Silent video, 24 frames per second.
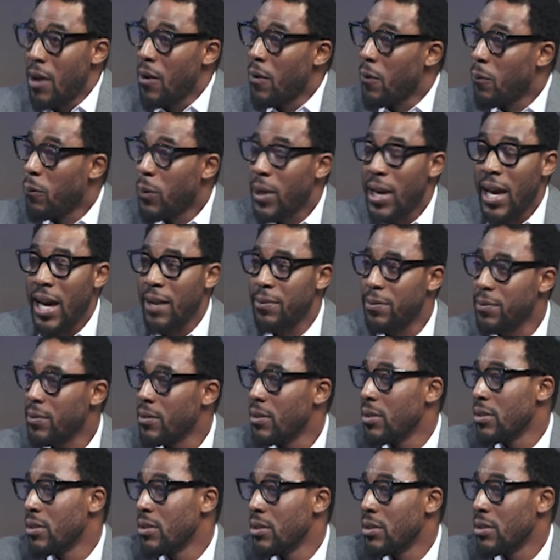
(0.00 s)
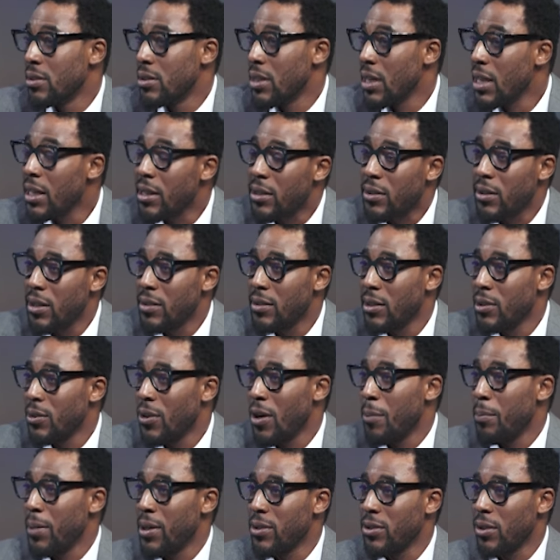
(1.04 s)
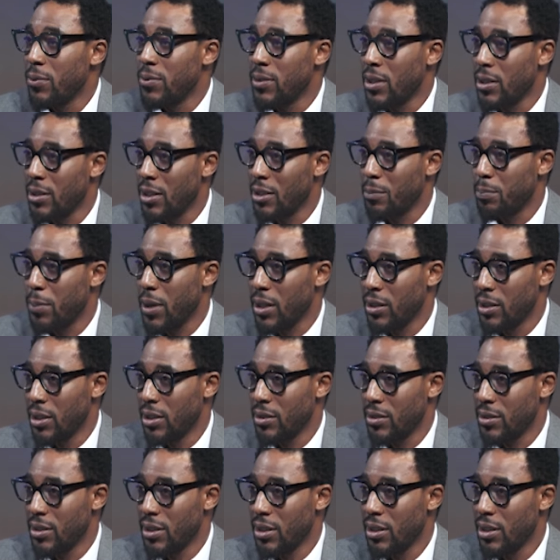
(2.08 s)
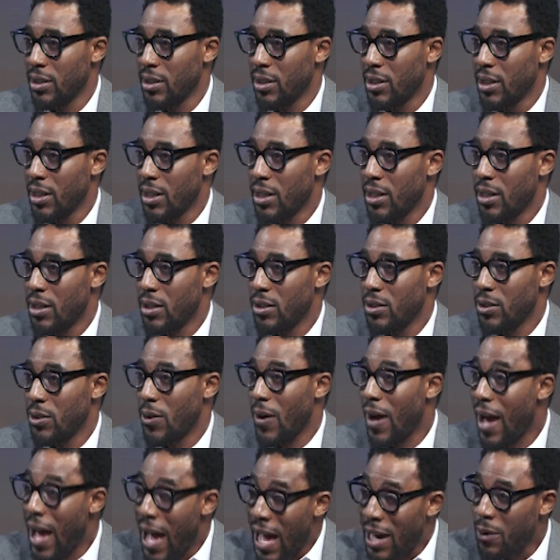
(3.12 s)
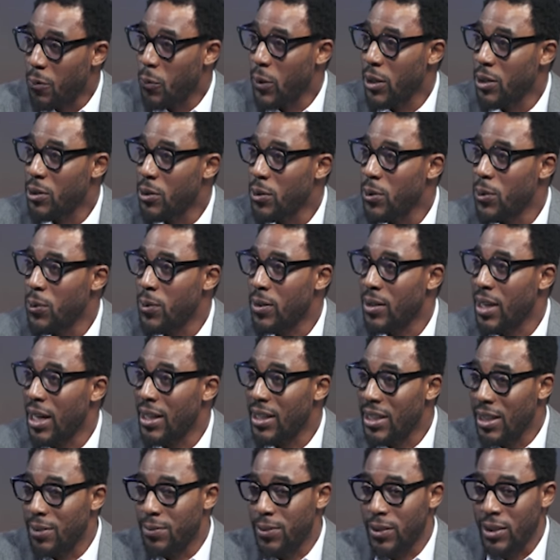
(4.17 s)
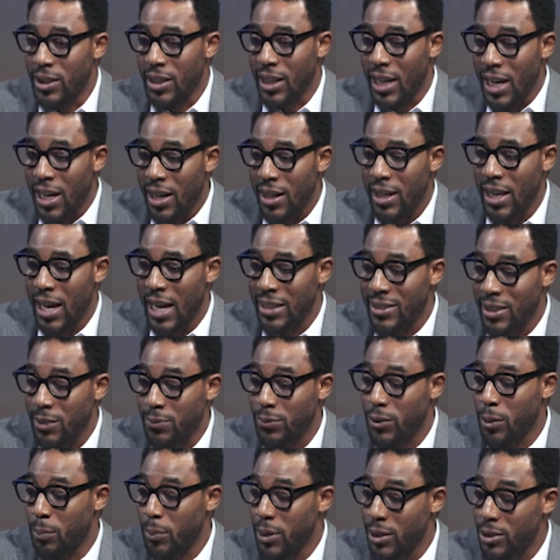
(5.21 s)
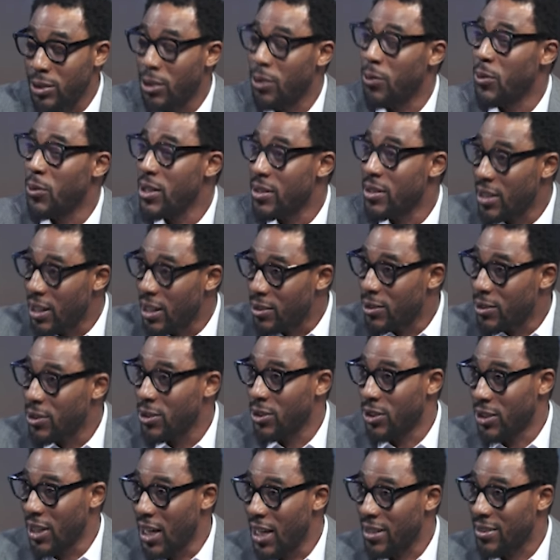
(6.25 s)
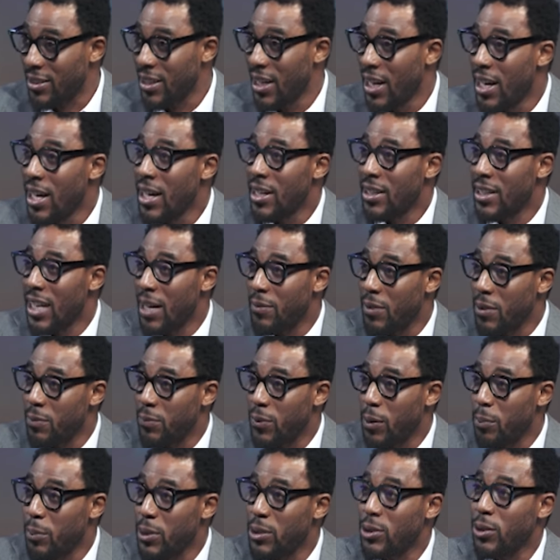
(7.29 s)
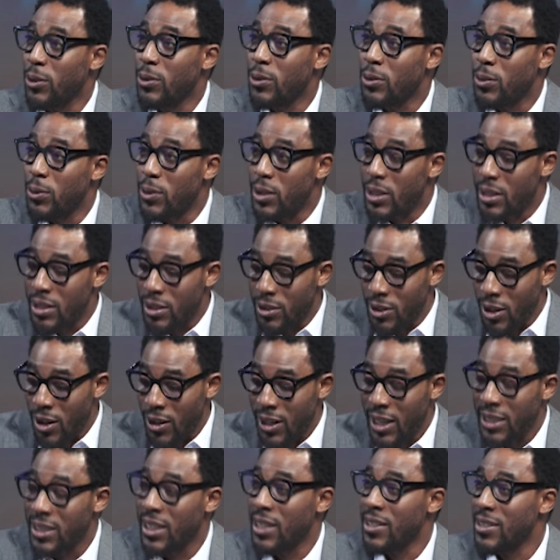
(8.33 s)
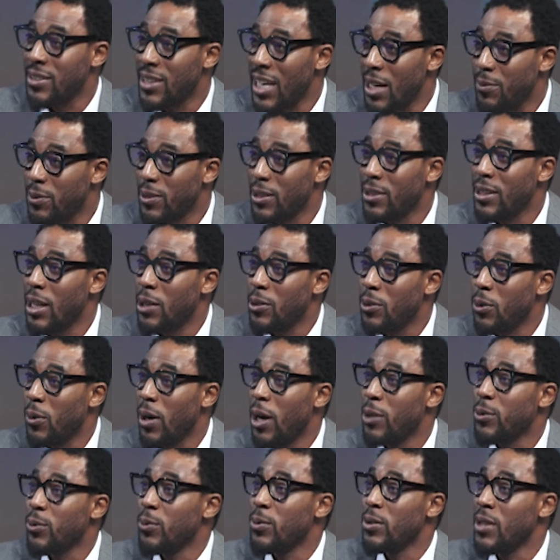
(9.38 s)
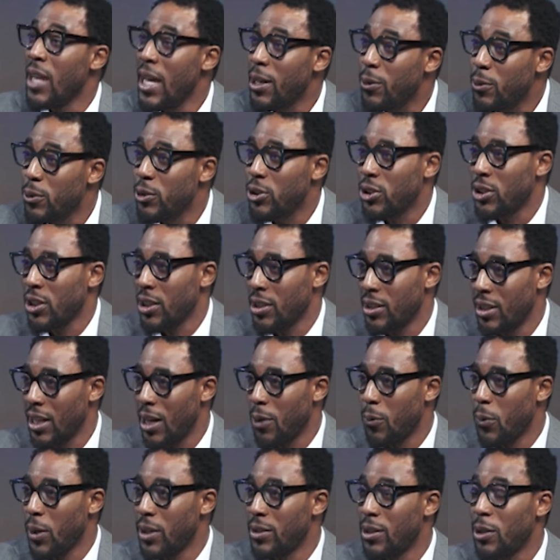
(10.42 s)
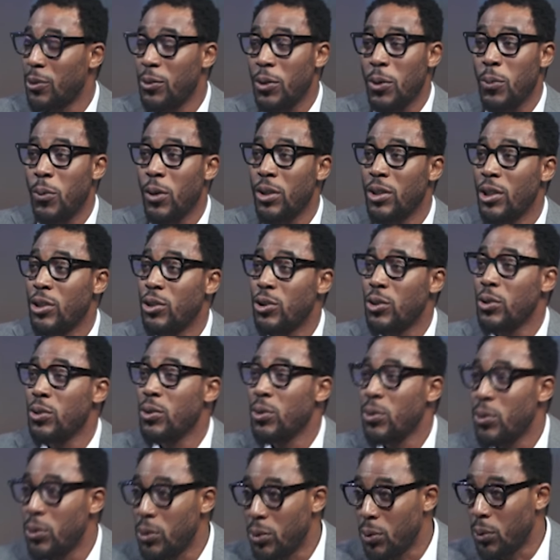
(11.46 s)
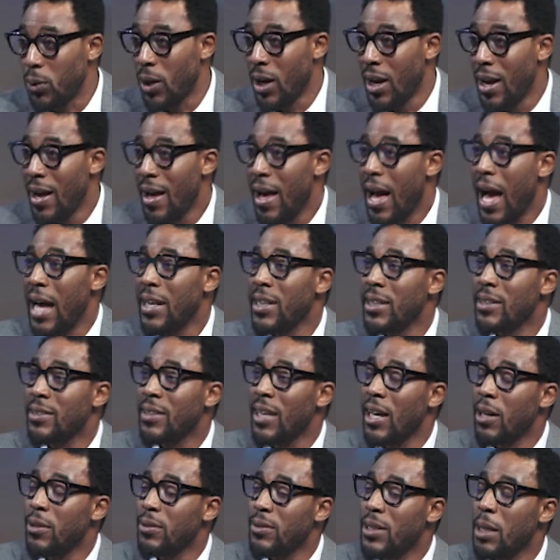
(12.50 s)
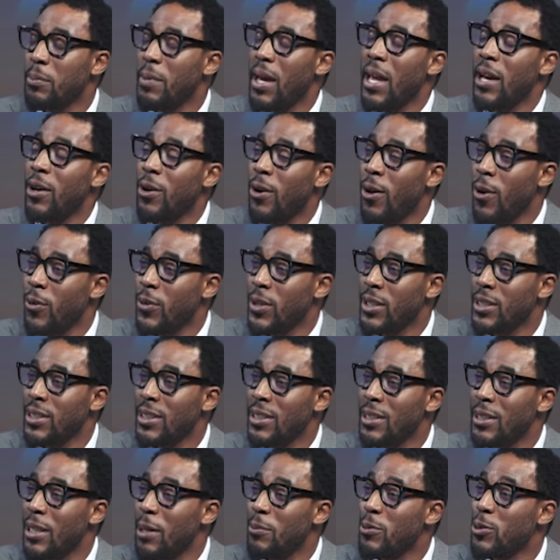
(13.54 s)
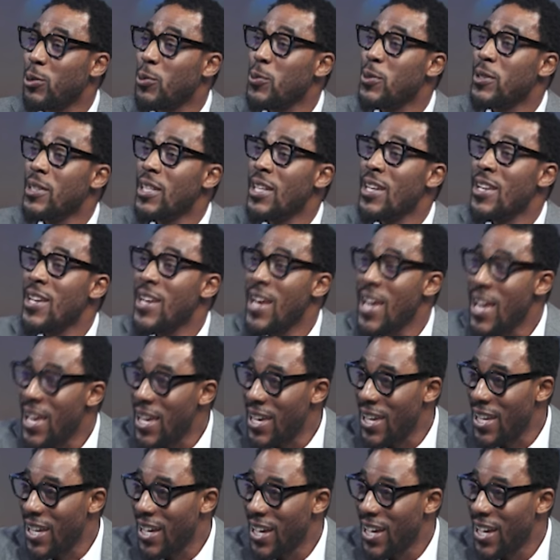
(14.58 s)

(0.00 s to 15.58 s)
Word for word: We have increasing numbers of teenage pregnancy. You know, and we know that if a girl has information, research suggests they have information to knowledge and service, they know how to negotiate their way, they know what they shouldn't do. Mm-hmm. And it tells them, encourages them to delay.